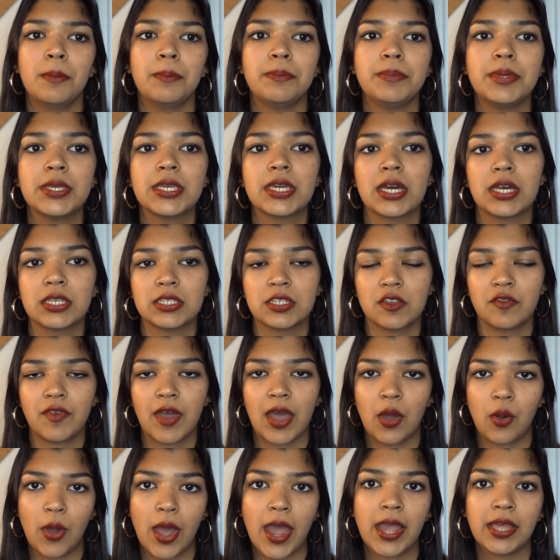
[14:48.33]
because of
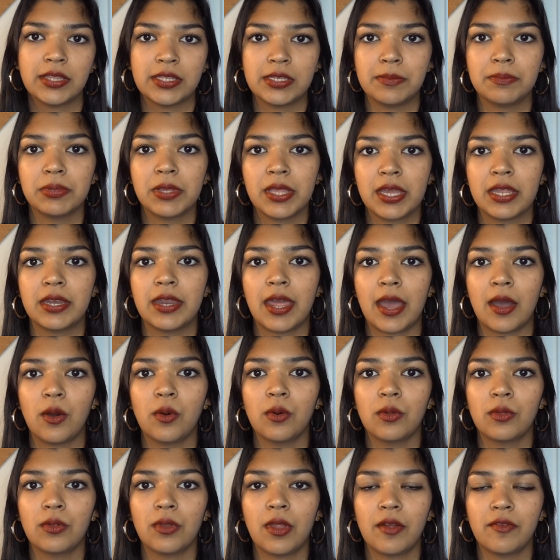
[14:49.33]
how highly planned
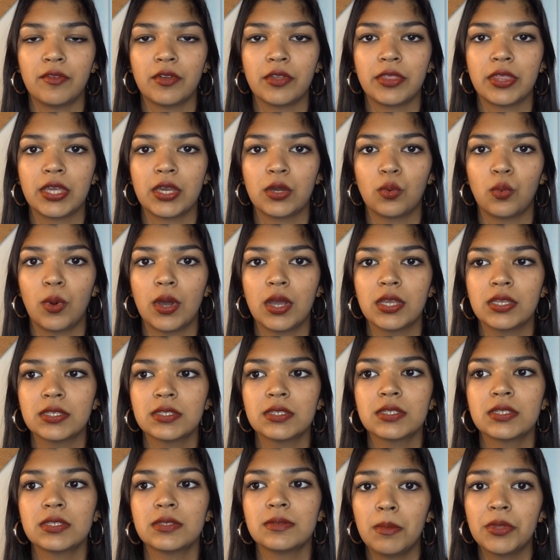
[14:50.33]
out everything was.